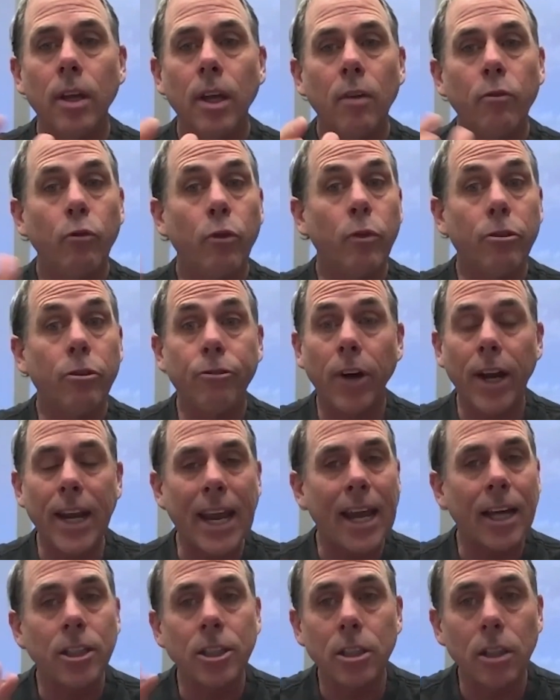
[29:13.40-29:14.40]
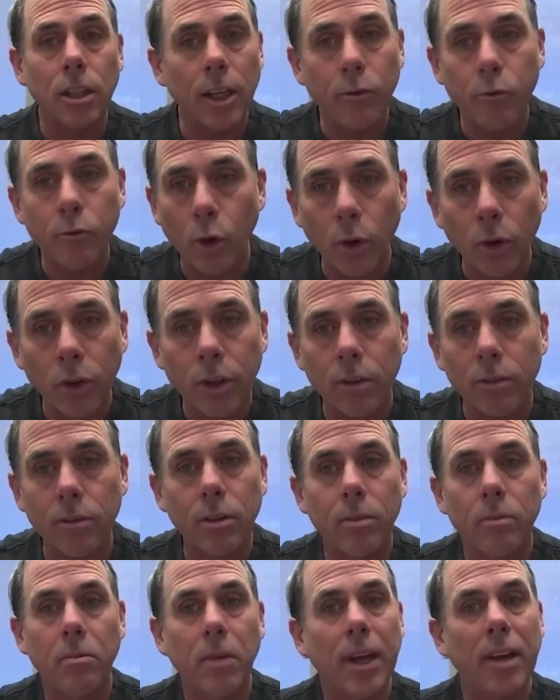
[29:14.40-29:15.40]
financially, both of them
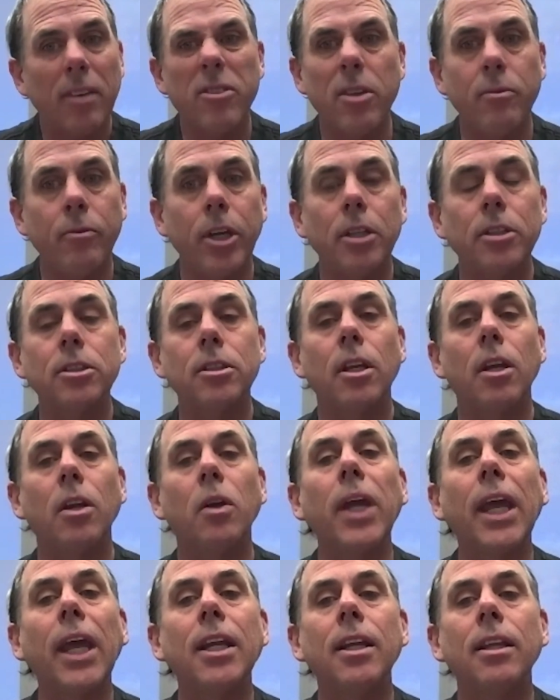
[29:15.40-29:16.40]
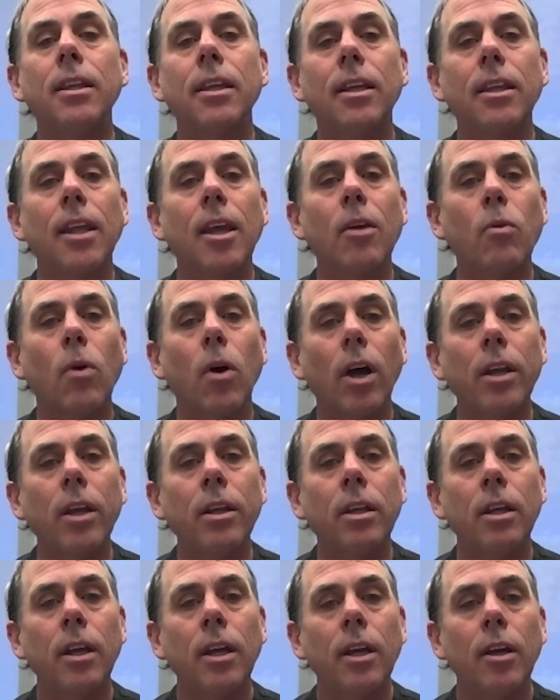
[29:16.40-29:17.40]
have the means to do anything they want.
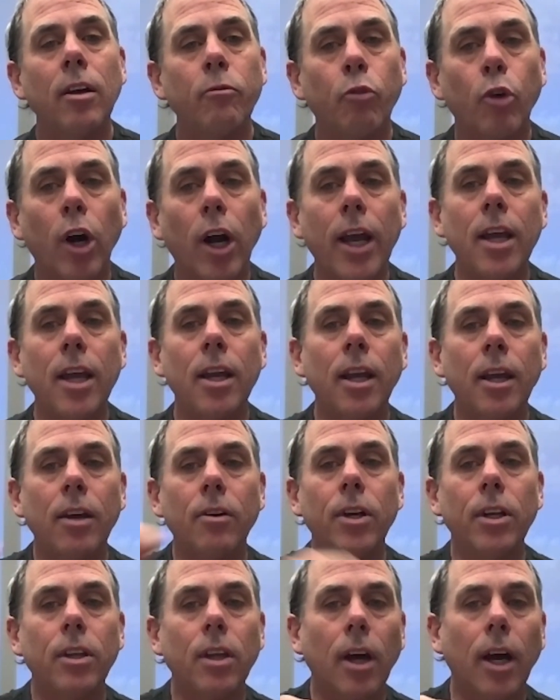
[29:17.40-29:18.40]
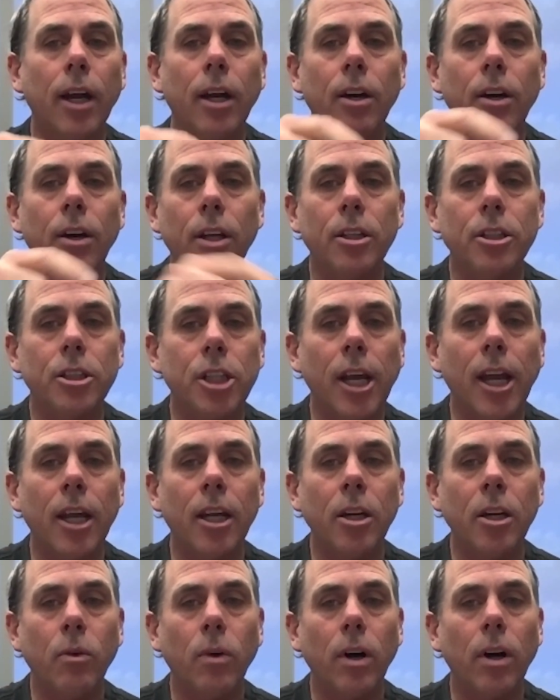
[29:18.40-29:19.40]
Mm-hmm. Brian had retired in
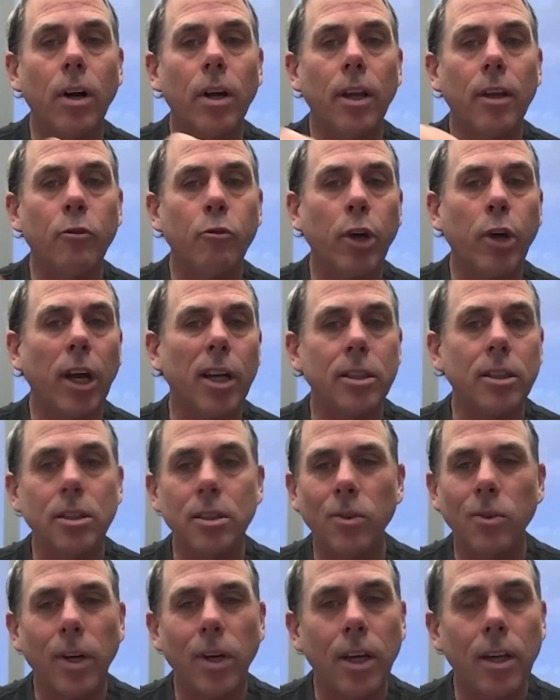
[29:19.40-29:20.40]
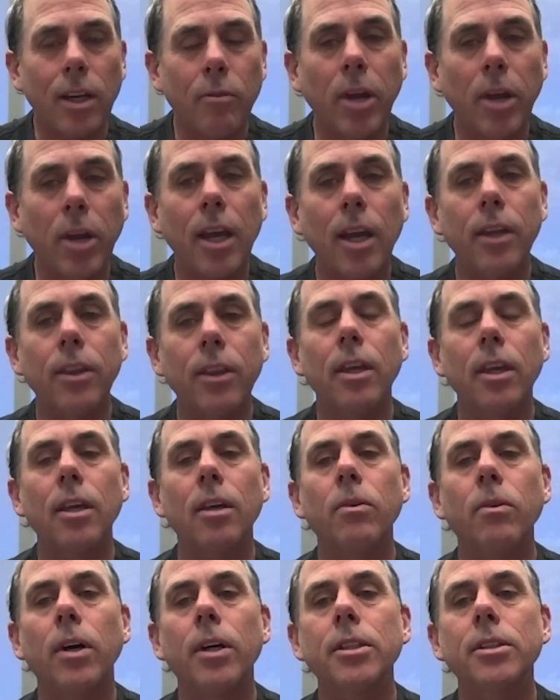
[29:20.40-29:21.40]
January and passed away in May, I think it
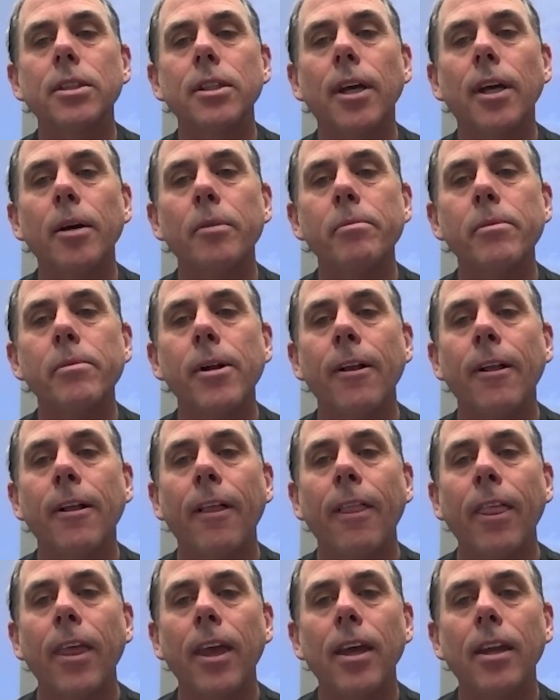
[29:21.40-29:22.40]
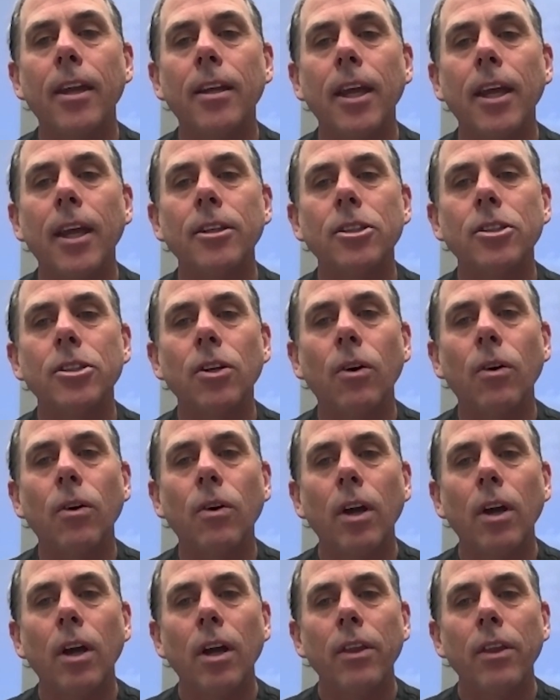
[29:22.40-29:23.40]
was. And so
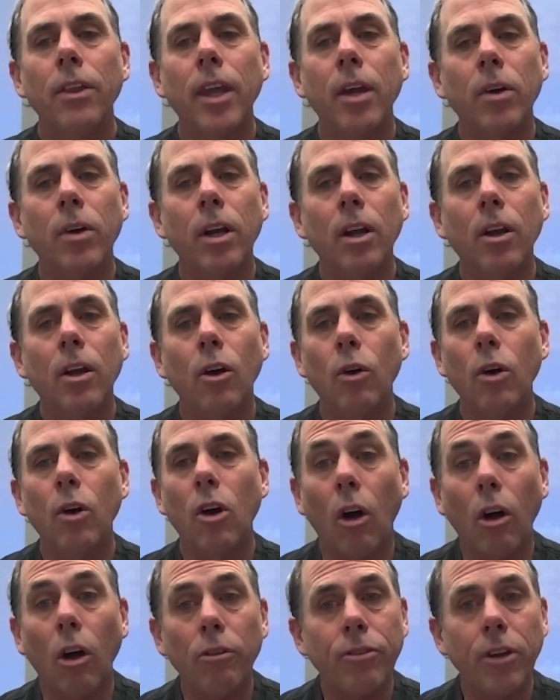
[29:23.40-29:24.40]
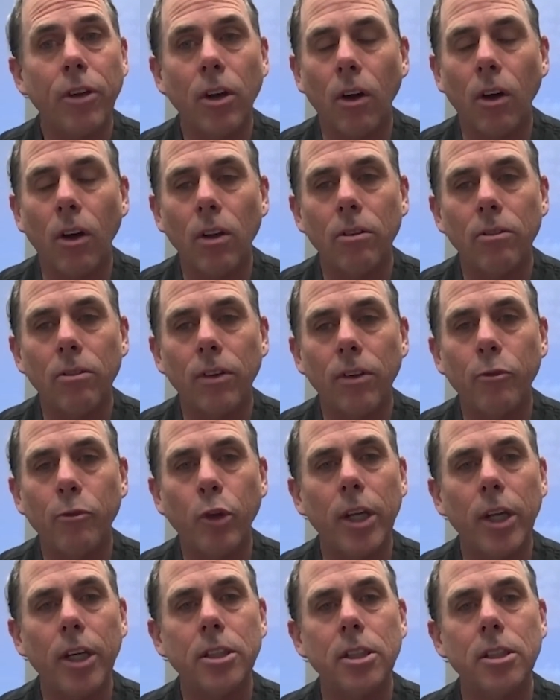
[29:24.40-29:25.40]
they were going to go golfing all over the
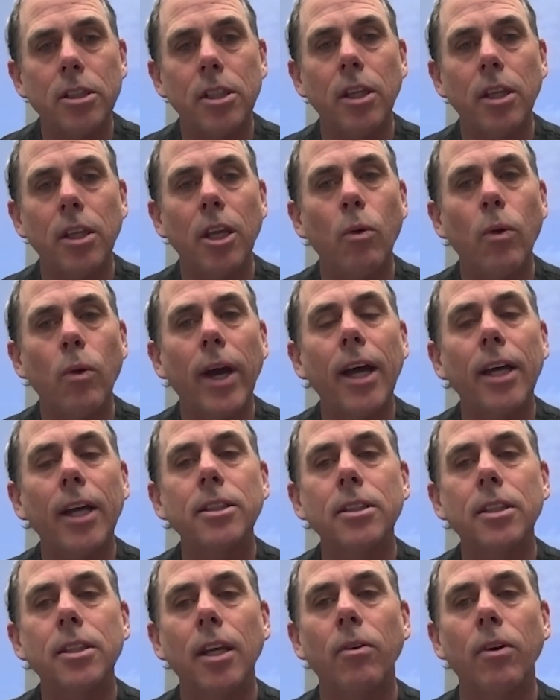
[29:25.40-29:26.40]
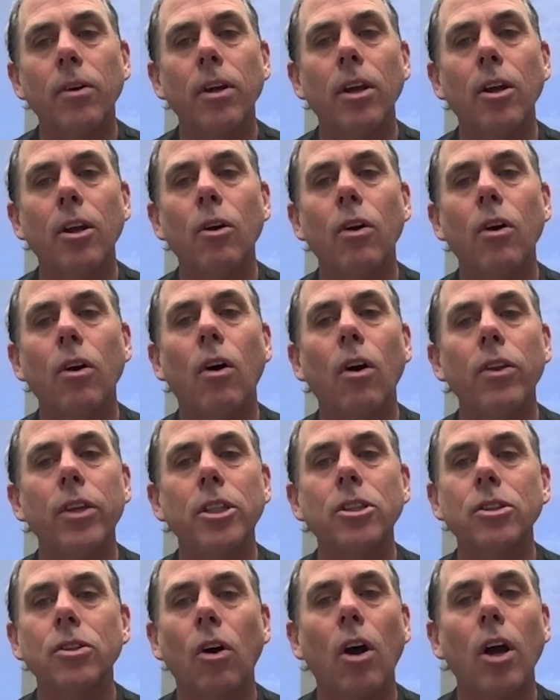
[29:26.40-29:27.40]
places in the US. They were going to go to all these
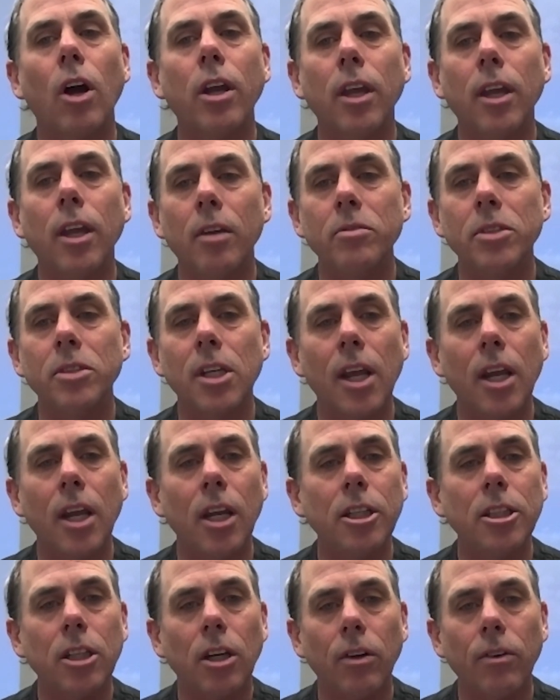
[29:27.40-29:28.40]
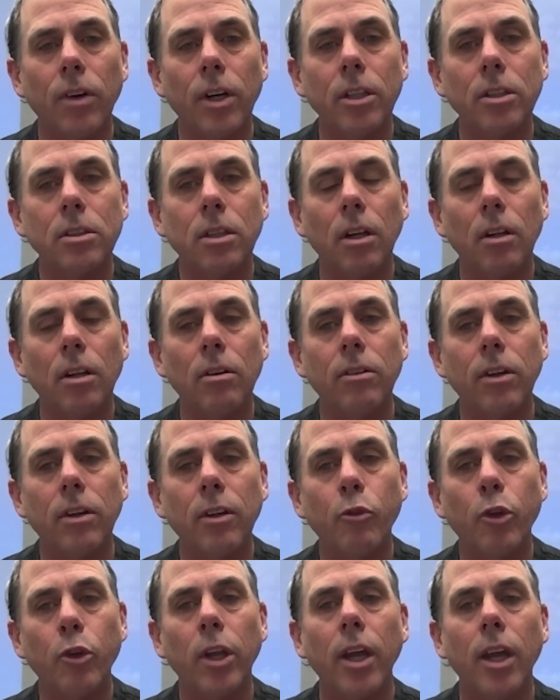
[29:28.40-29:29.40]
hockey games and NHL rinks all over the
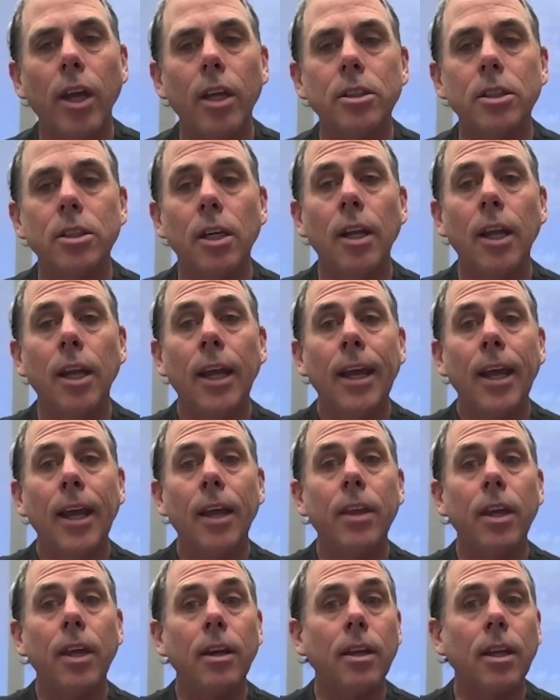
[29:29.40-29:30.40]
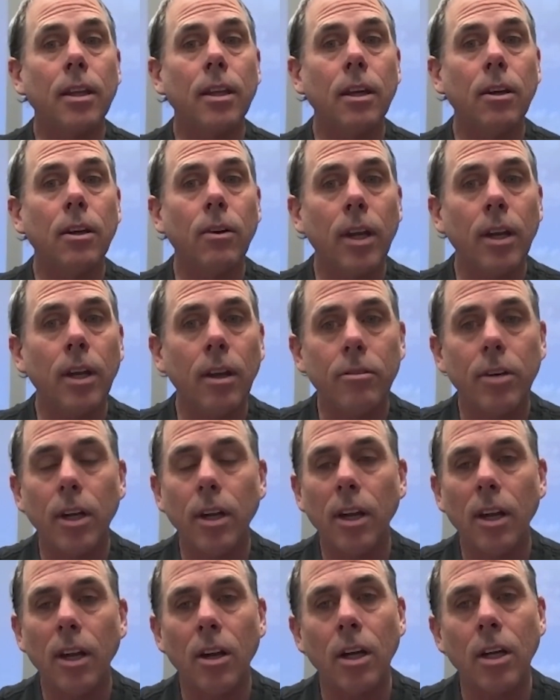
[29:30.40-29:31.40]
place. And they didn't get to do any of it. And not
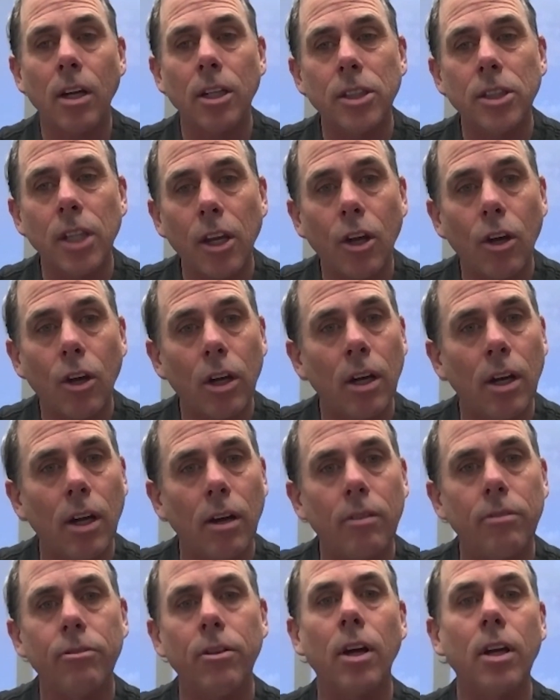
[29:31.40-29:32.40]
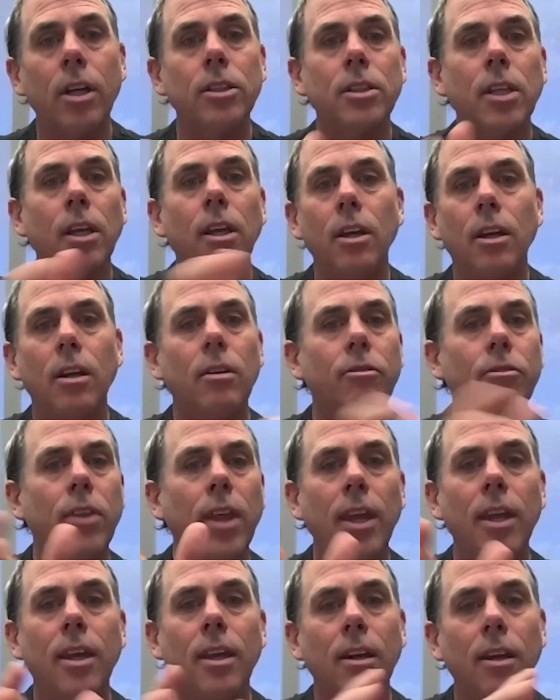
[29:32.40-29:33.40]
because they couldn't have
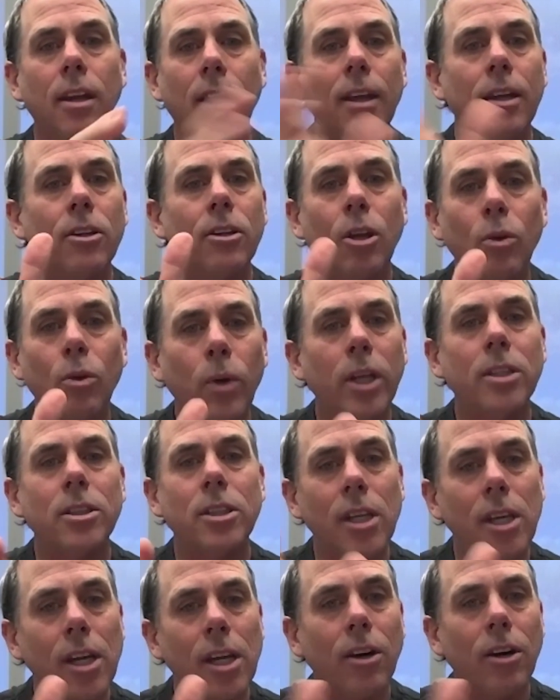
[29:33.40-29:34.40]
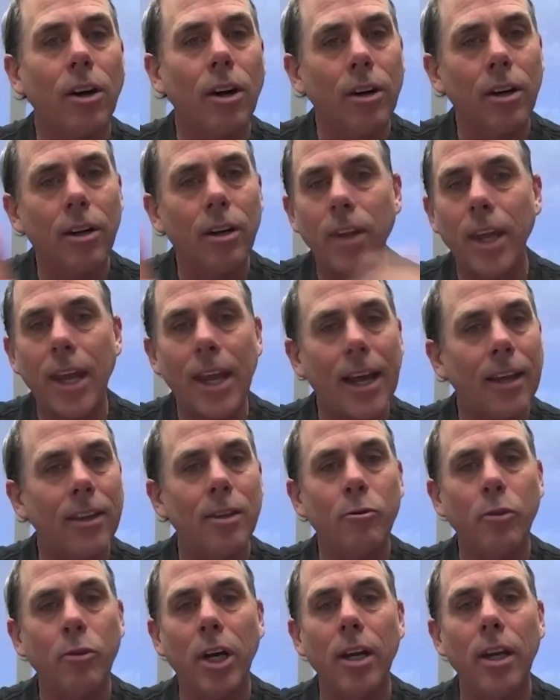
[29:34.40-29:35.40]
taken 2 weeks a year and they had the
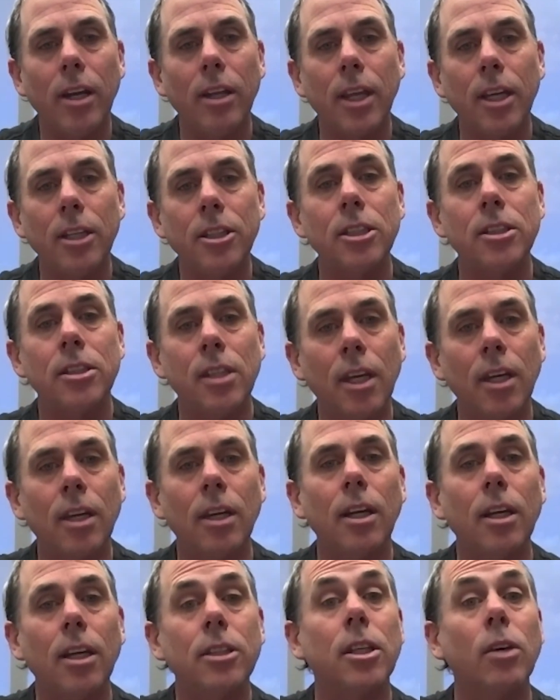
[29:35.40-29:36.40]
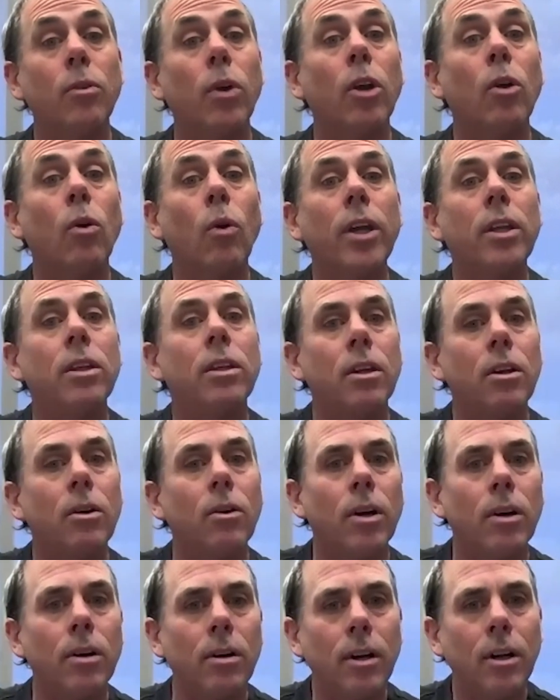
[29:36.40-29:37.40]
money. They just didn't, because they were going to do it
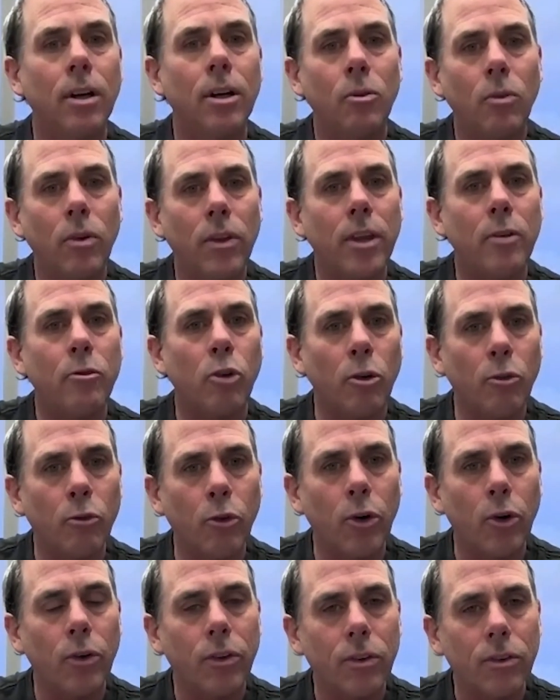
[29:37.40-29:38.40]
when they were both,